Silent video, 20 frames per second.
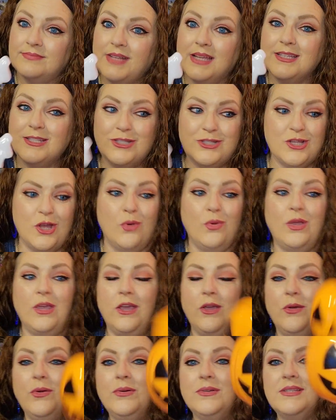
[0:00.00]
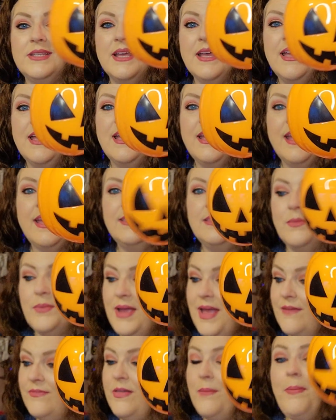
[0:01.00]
so cute. And then we
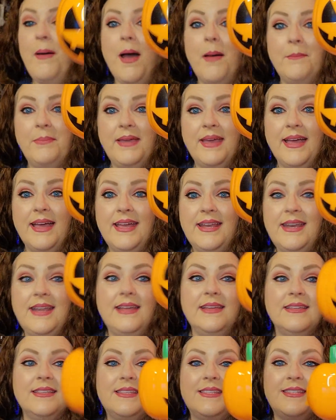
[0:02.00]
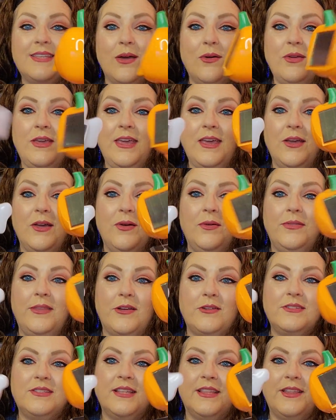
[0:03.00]
have the pumpkin, so cute.
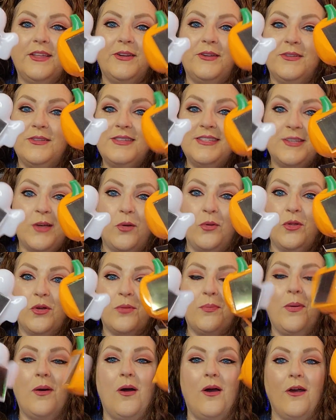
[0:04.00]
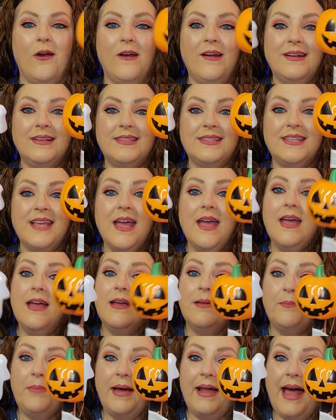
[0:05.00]
There's the little solar parts.
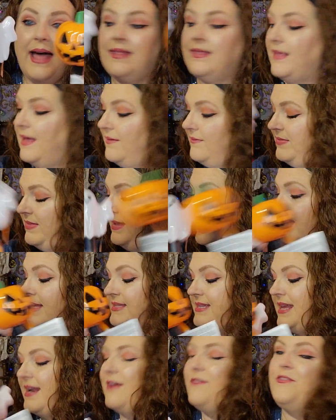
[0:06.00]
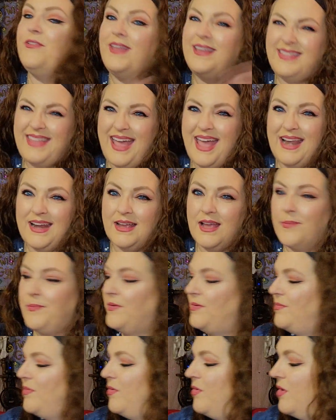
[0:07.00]
But I love these. And I feel like they had a
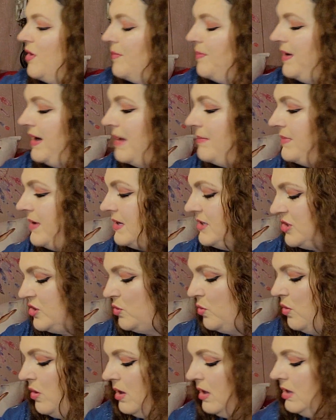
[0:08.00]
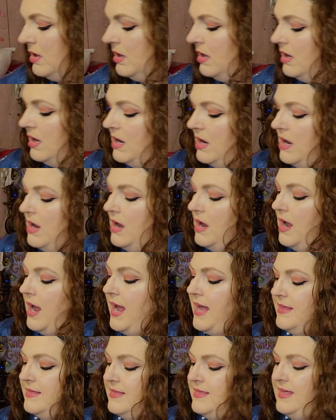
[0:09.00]
couple more, but I'm not sure.
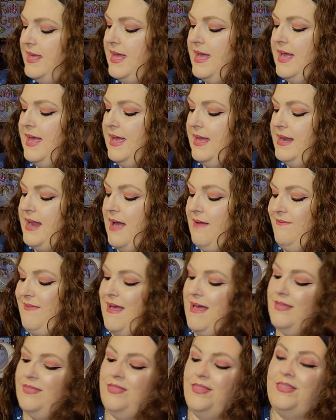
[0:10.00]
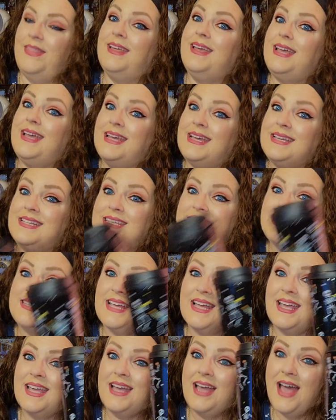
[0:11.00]
And then I found this
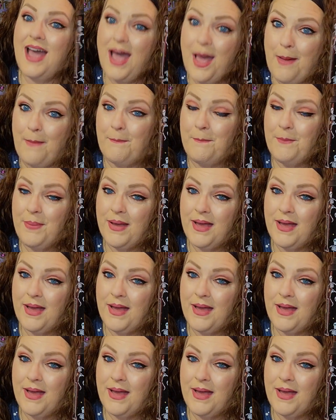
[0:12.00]
cup.